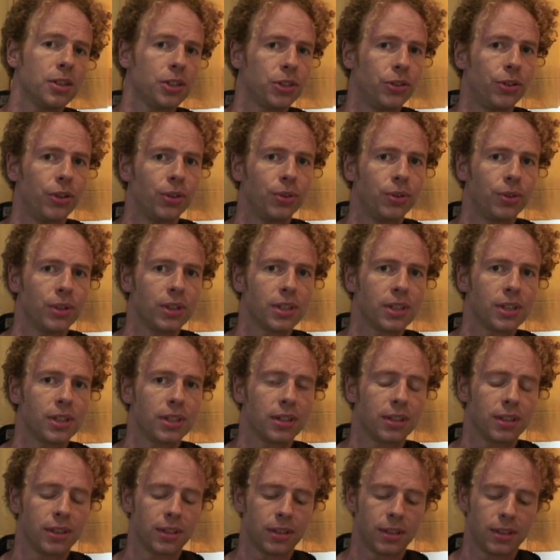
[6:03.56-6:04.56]
strokes,
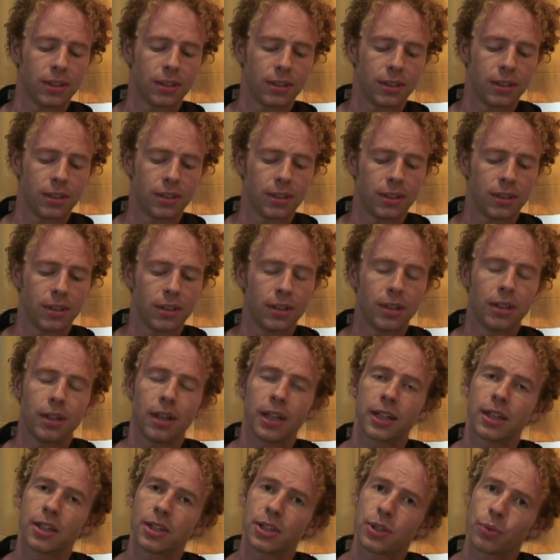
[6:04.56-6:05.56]

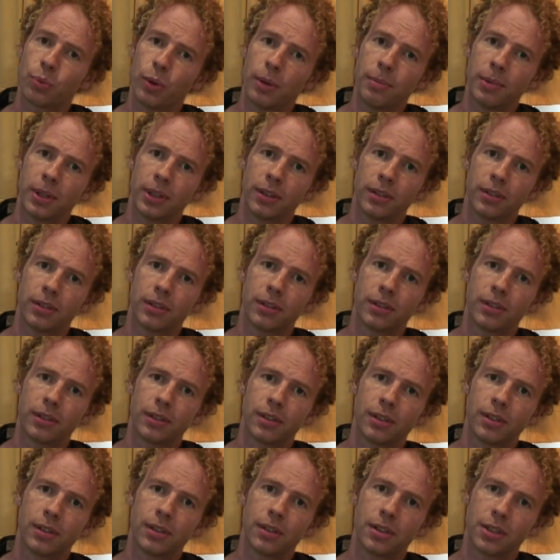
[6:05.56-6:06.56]
like a swimmer
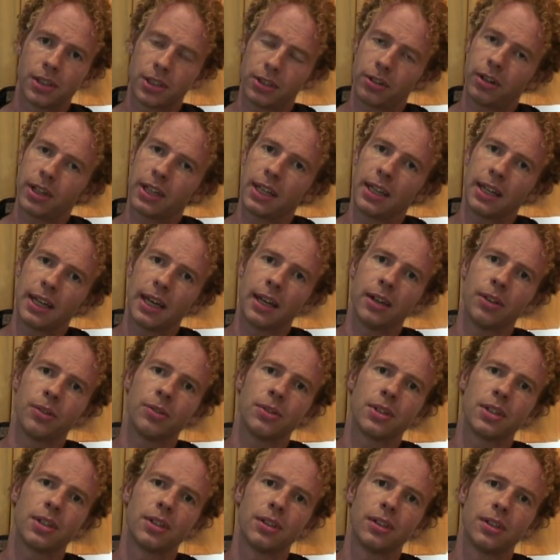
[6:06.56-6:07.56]
striking
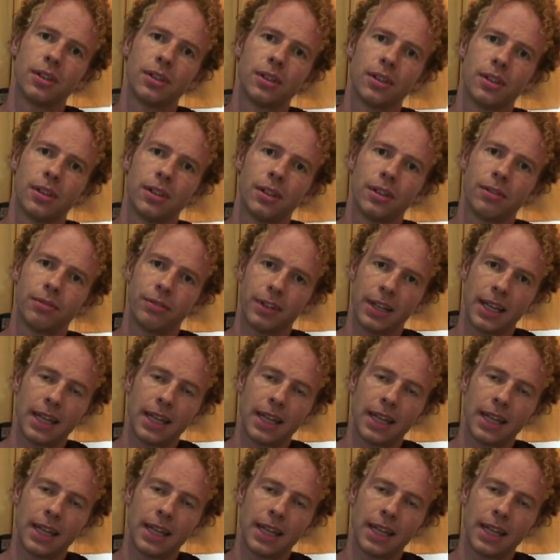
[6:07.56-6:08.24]
out for